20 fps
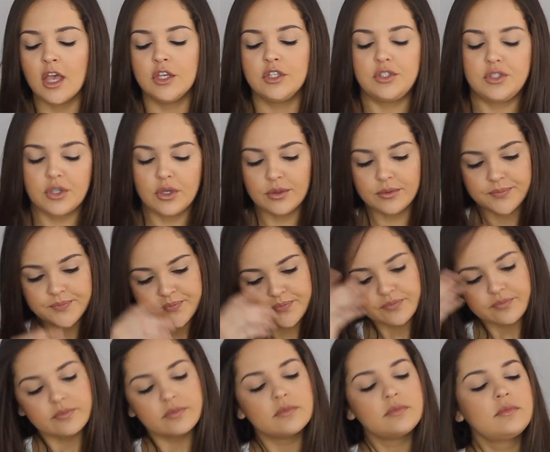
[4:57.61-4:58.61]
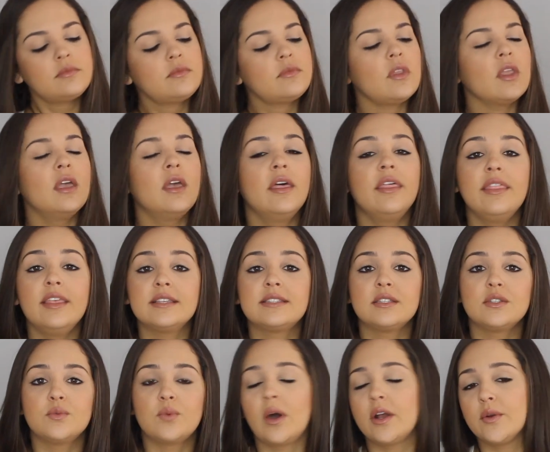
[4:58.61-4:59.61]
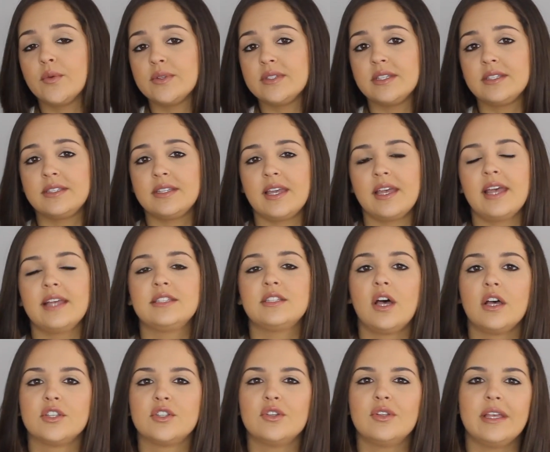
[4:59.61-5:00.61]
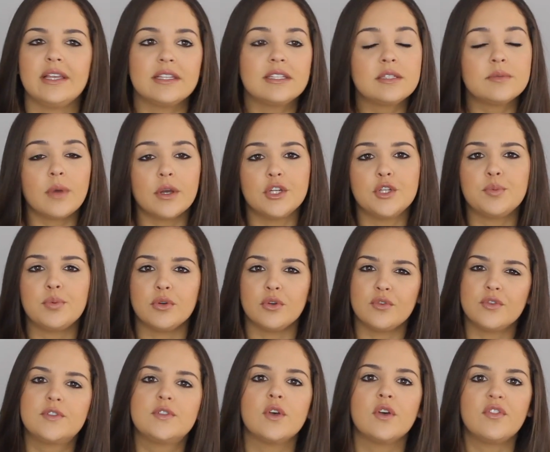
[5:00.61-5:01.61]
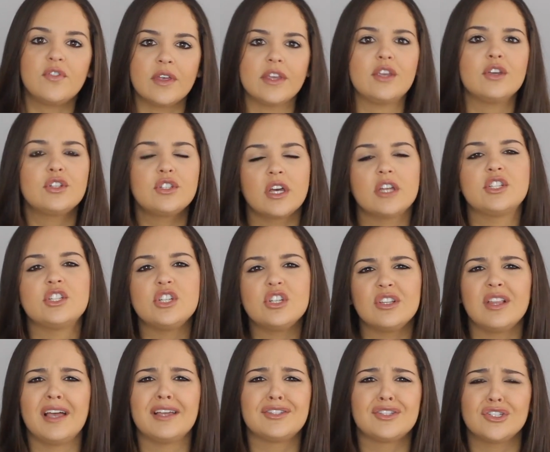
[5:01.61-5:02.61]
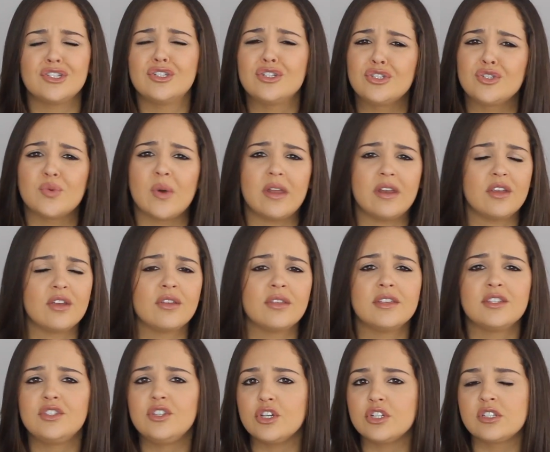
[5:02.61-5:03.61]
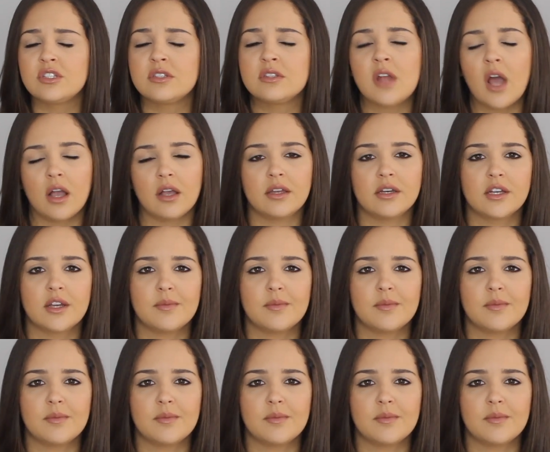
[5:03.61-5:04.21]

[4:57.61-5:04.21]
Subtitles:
So This is water resistant. It's also like smudge proof. So if like you're touching your legs or you're sweating or this, it's not gonna